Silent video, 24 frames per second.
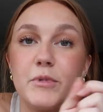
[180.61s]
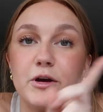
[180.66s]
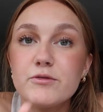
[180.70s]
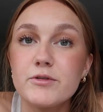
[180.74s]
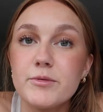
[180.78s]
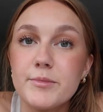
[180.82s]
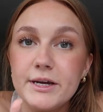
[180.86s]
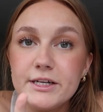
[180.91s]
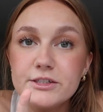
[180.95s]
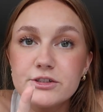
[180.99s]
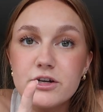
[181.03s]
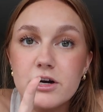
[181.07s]
My
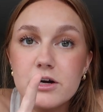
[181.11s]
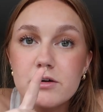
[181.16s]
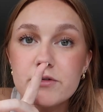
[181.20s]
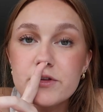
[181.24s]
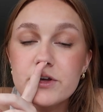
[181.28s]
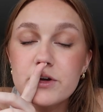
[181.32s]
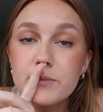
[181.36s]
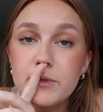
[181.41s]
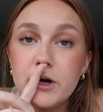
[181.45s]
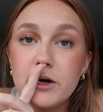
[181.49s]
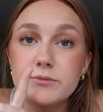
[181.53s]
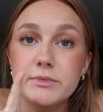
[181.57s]
roommate's gone
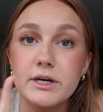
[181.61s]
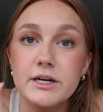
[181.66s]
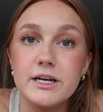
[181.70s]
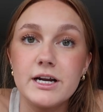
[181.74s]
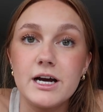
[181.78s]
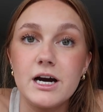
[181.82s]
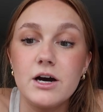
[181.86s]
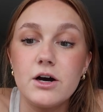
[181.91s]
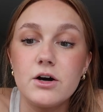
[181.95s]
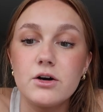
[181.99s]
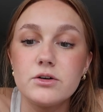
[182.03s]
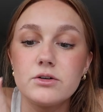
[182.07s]
with her mom right
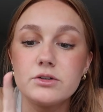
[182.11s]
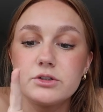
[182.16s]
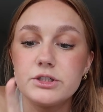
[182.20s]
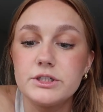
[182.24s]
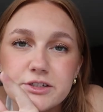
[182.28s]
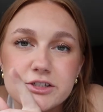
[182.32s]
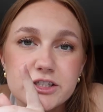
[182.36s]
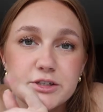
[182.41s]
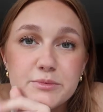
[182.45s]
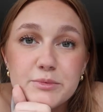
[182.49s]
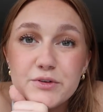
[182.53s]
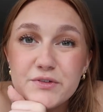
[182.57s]
now. She's
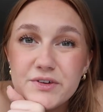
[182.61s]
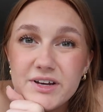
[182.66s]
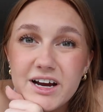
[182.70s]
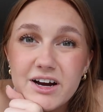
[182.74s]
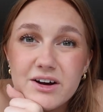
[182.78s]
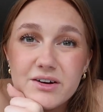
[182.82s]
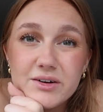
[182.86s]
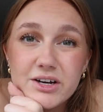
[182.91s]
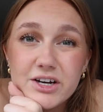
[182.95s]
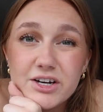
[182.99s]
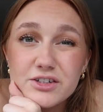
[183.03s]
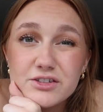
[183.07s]
just moving
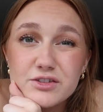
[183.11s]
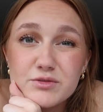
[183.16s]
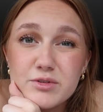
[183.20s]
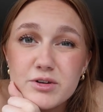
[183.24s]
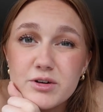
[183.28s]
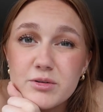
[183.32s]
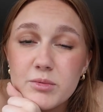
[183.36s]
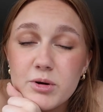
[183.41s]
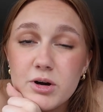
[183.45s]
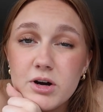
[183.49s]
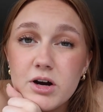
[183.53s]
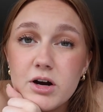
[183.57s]
out errands with
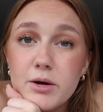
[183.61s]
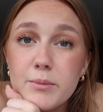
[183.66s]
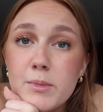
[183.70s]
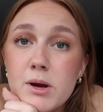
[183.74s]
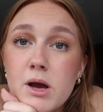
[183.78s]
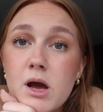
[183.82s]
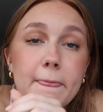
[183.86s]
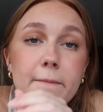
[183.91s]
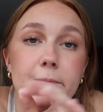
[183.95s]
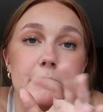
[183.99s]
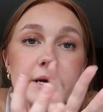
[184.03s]
her mom.